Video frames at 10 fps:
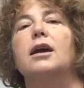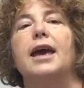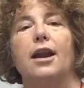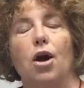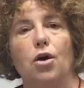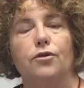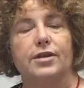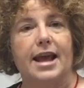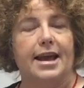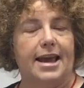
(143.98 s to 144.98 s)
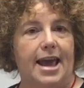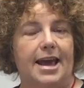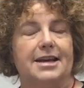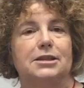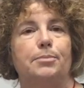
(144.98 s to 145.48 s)
get over that
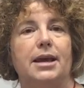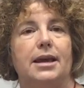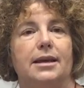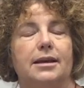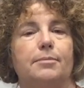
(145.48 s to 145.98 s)
KSP